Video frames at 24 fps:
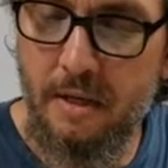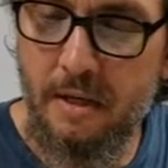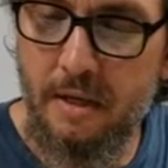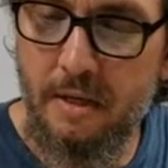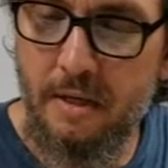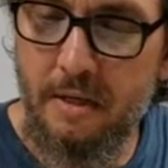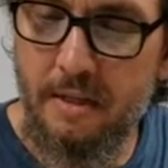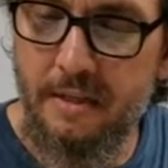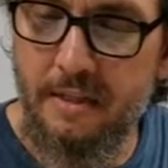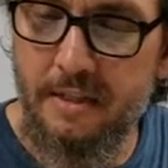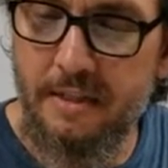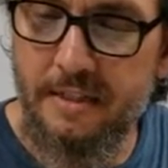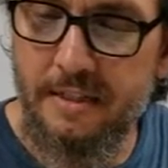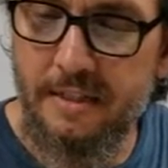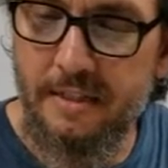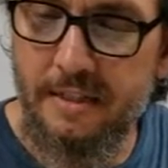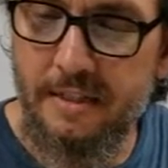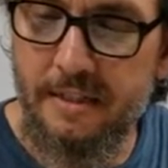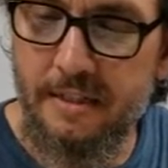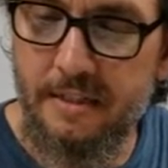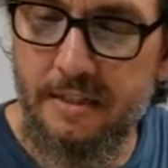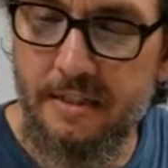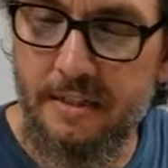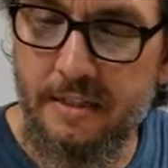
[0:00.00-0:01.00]
This
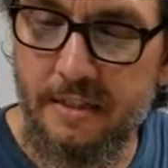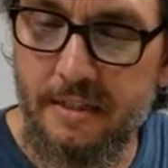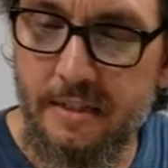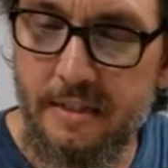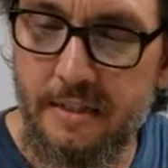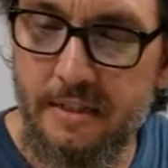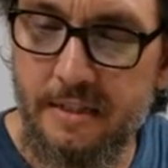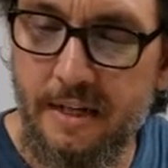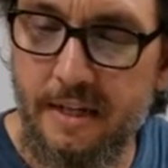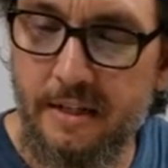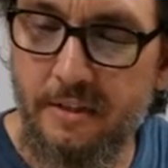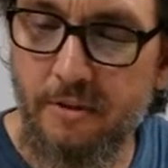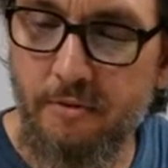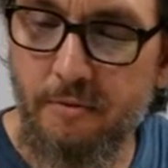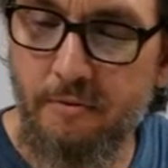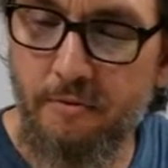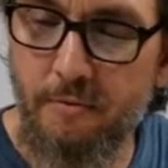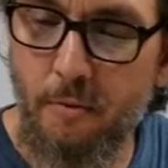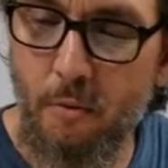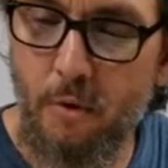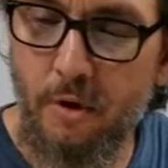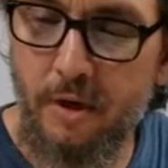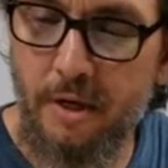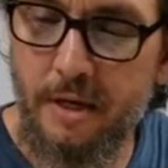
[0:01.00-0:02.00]
is Schedule
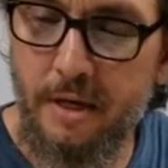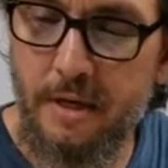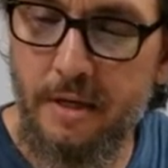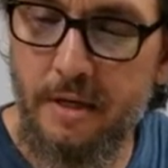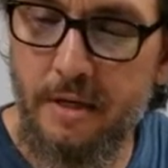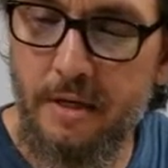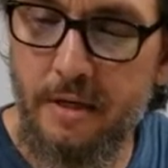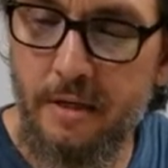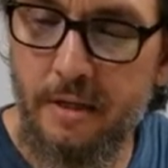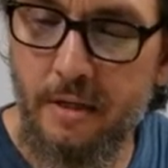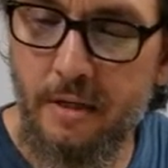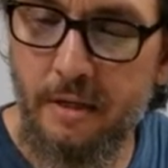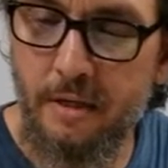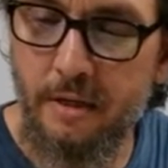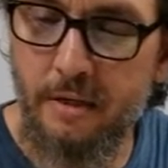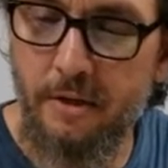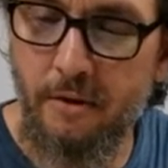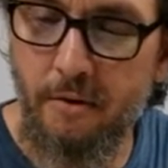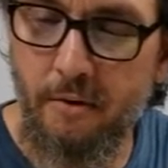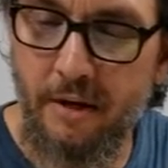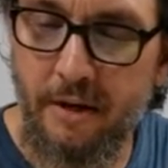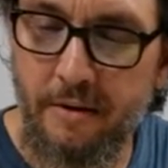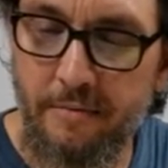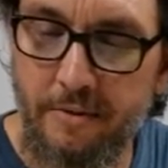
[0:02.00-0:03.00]
40. You
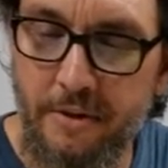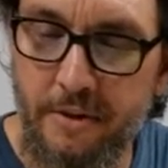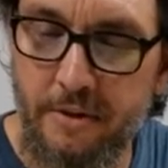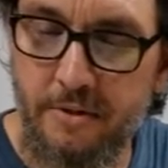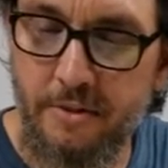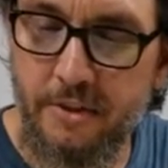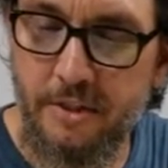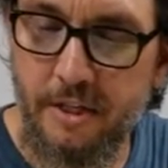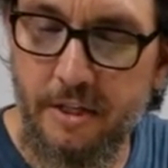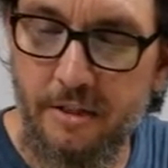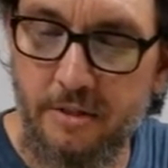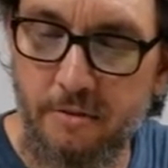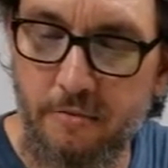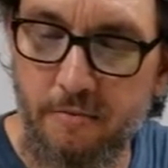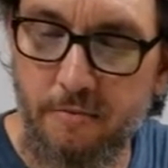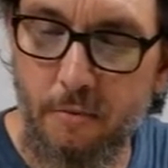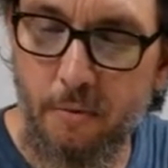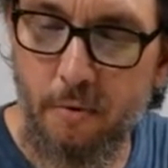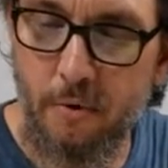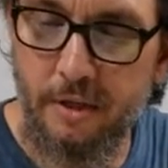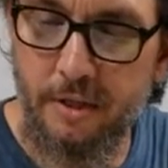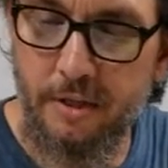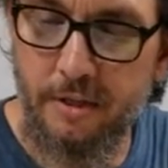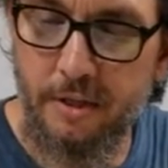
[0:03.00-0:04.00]
don't have to use Schedule
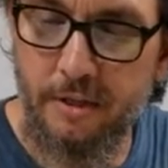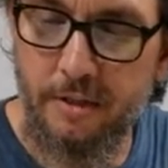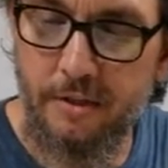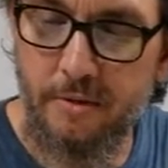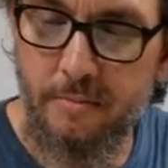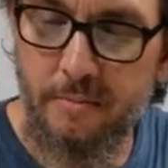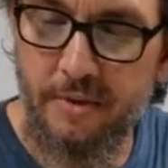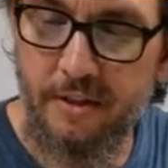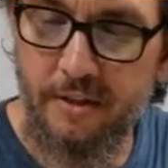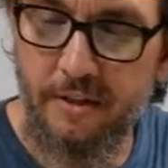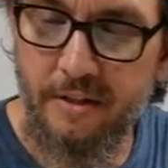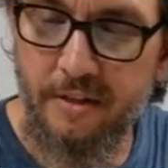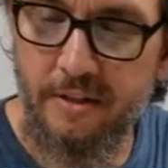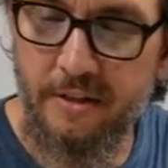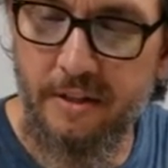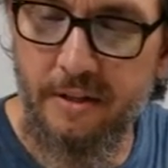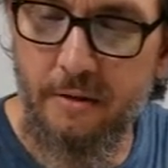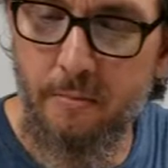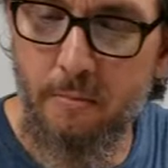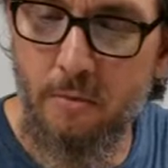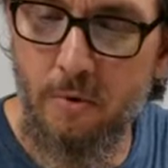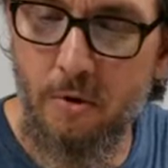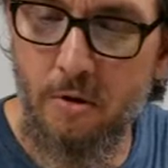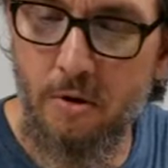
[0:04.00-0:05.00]
40. They do make a
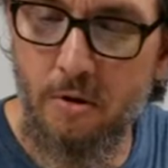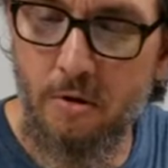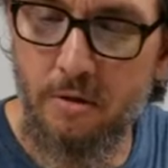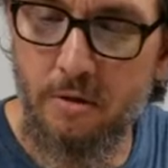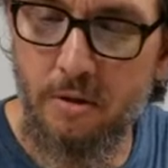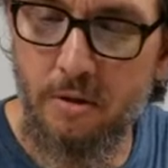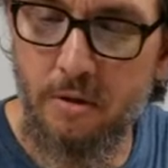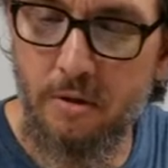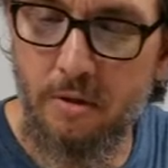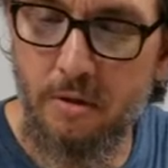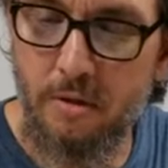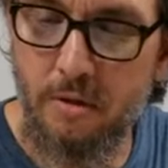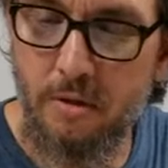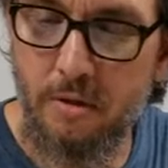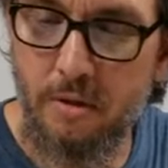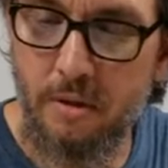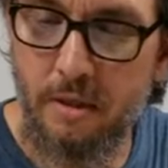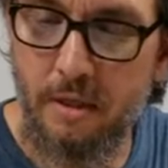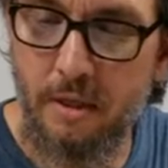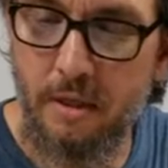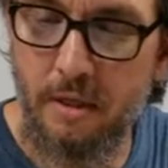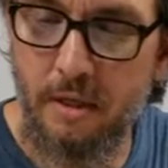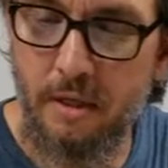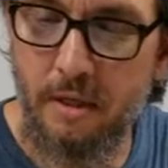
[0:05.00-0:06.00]
thin walled
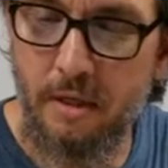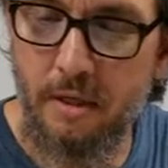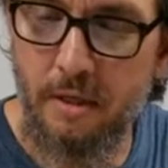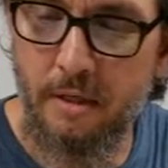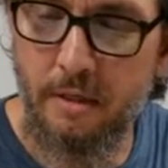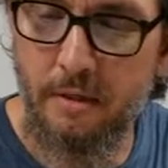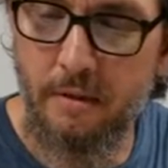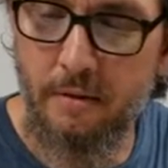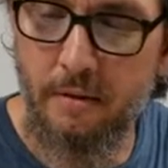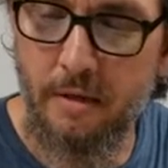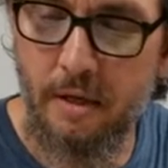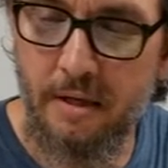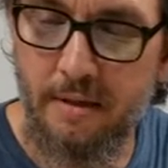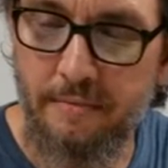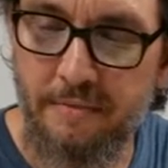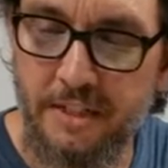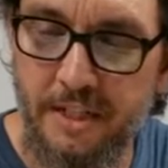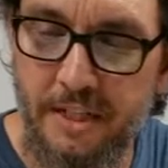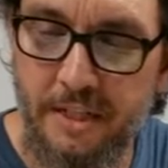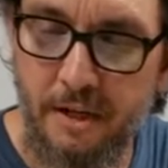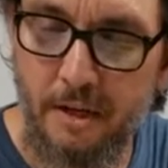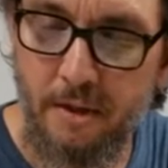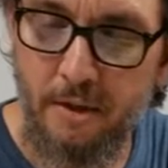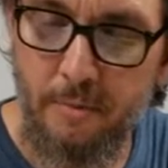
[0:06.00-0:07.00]
that I've
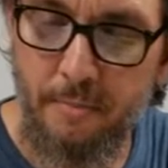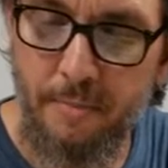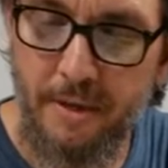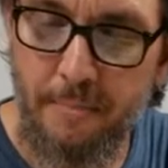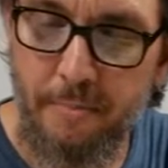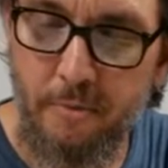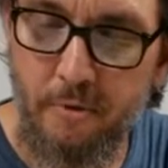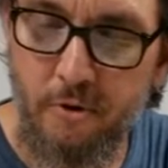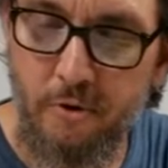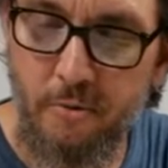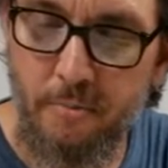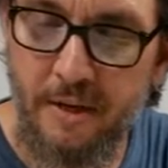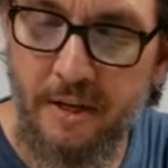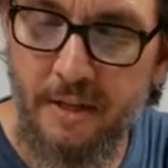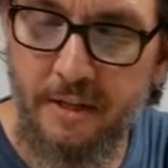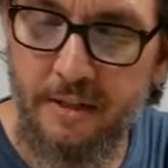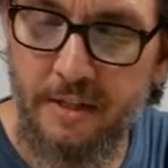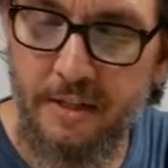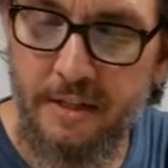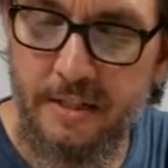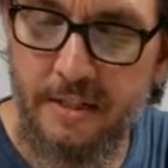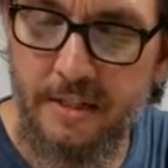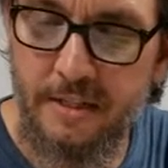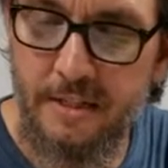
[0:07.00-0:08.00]
seen other people who make
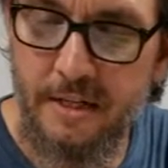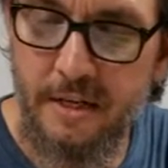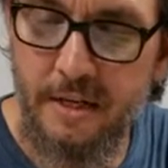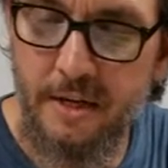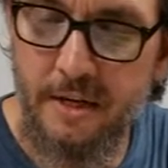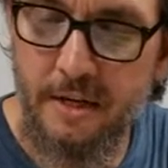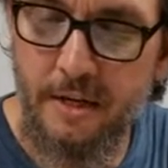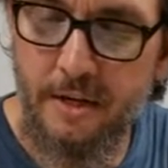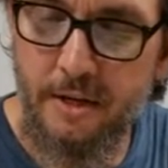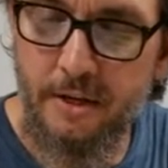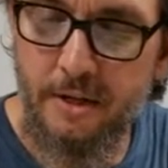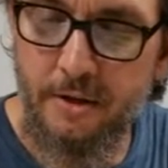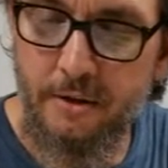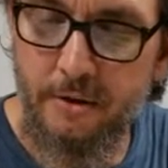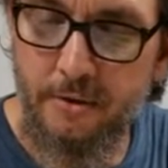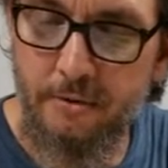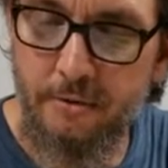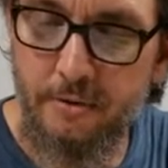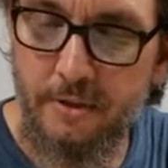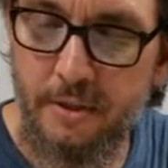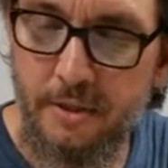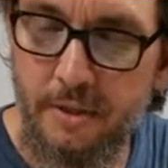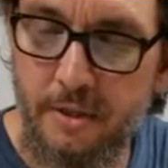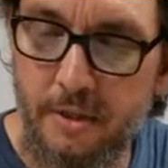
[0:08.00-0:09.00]
these
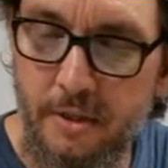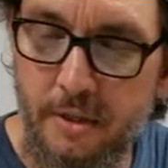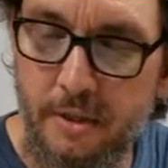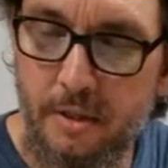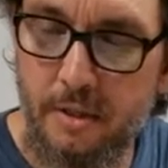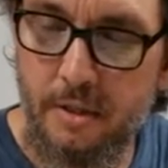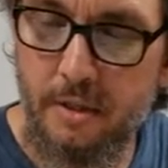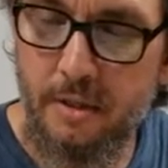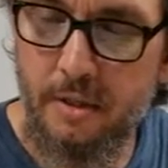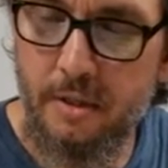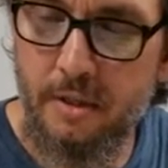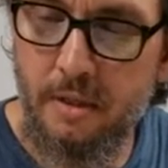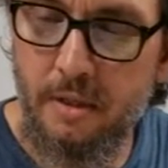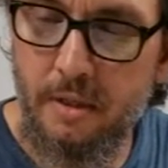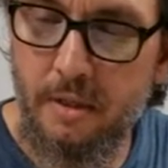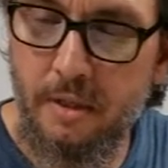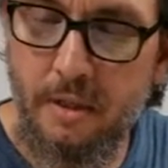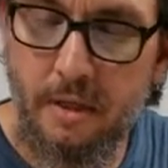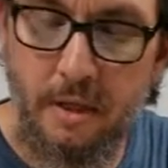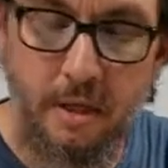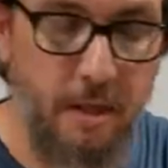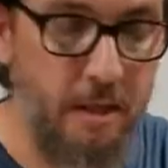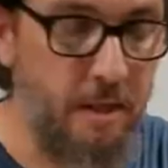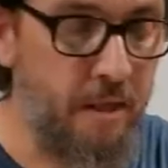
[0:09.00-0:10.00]
use.
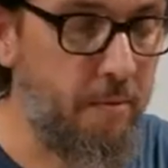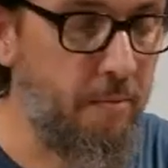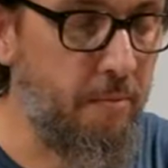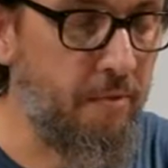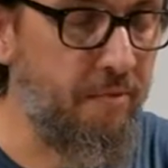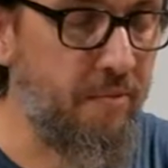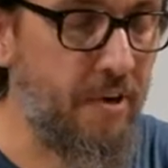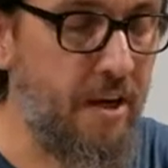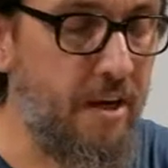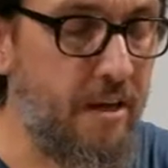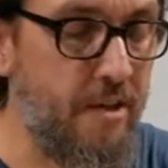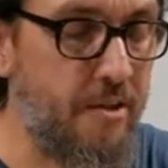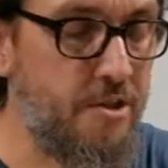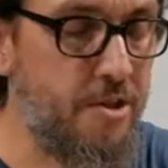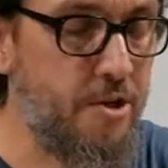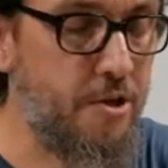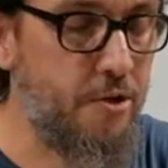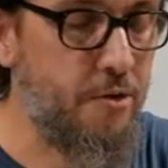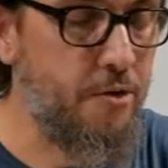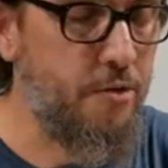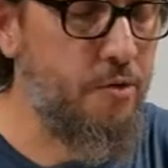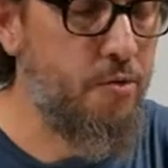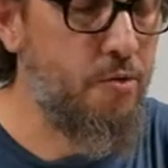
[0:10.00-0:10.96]
And then we've got two